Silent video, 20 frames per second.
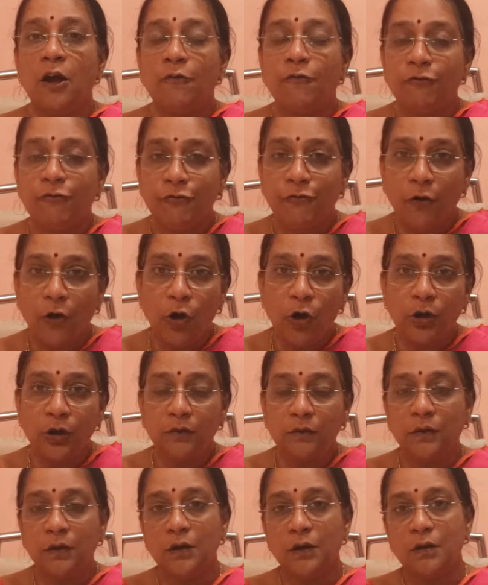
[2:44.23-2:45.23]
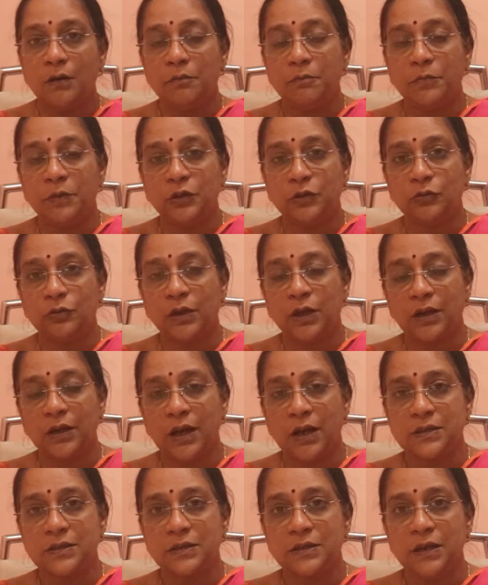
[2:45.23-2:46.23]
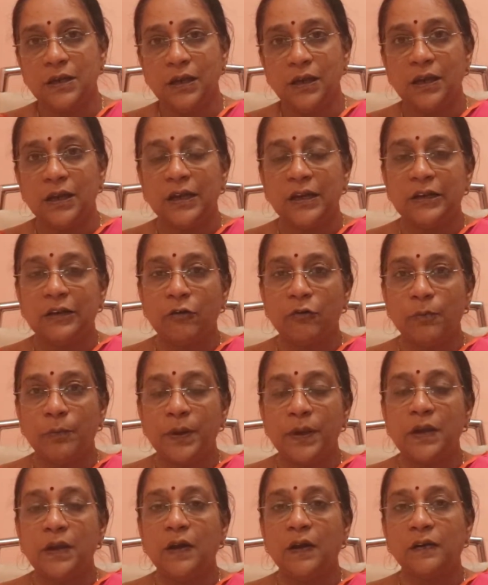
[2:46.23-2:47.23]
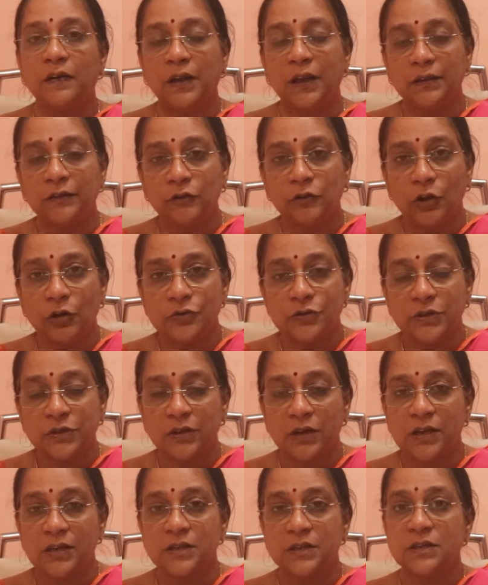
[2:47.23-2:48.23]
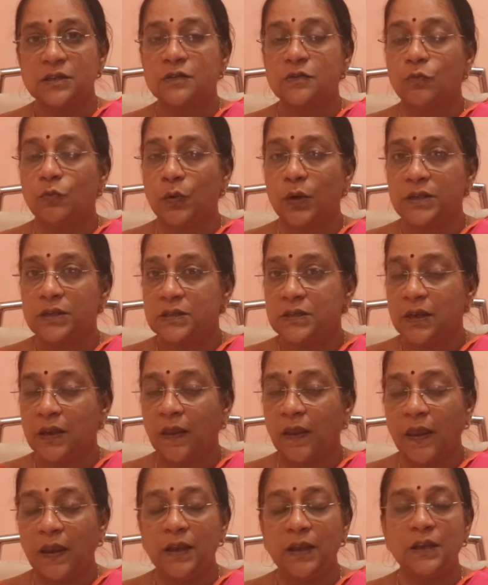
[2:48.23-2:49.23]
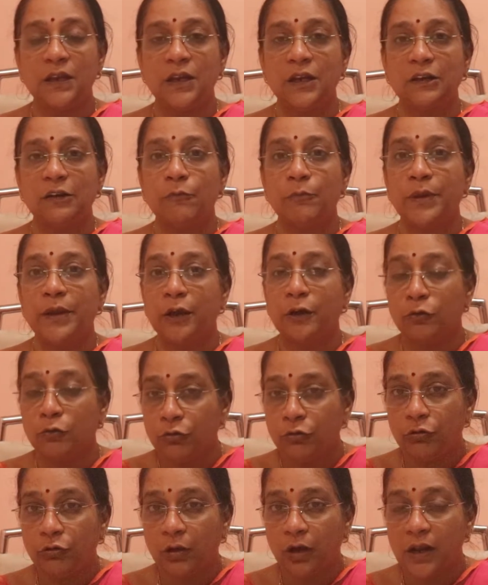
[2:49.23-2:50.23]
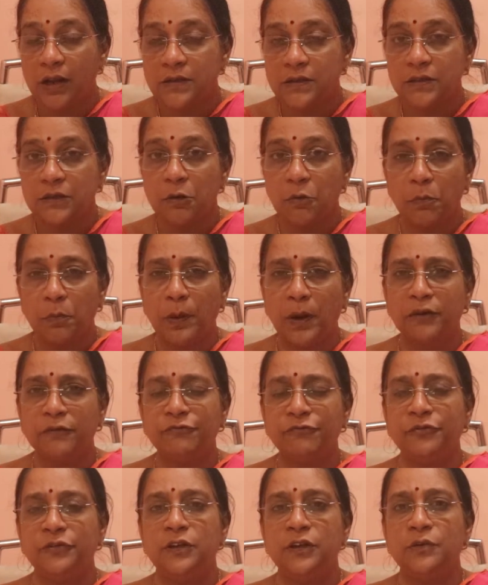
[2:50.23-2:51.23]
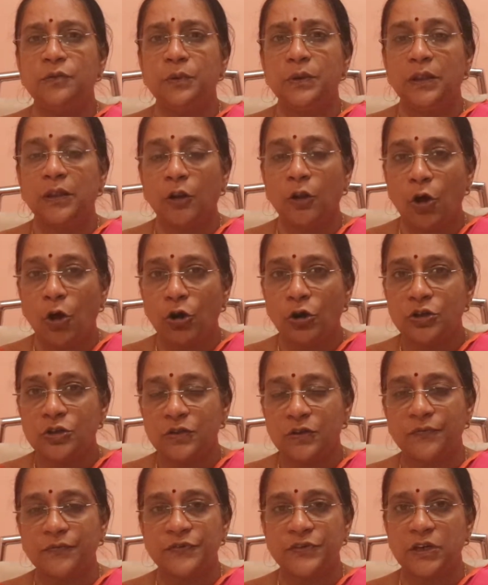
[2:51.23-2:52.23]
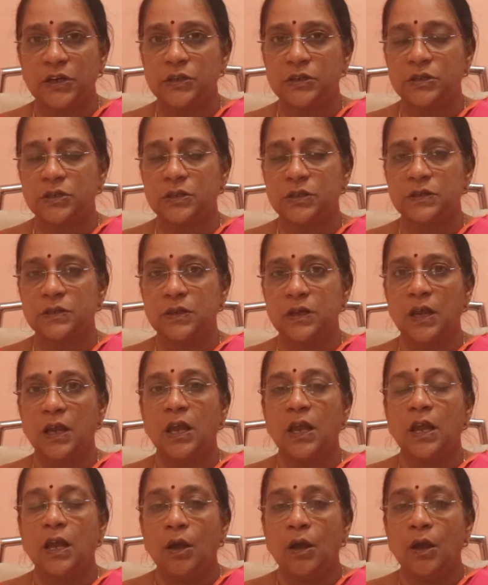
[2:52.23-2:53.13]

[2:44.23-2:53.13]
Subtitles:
For the Mithuna Rasi, it will be a 10th house transit. Once again, it will be a good transit but filled with lots of changes.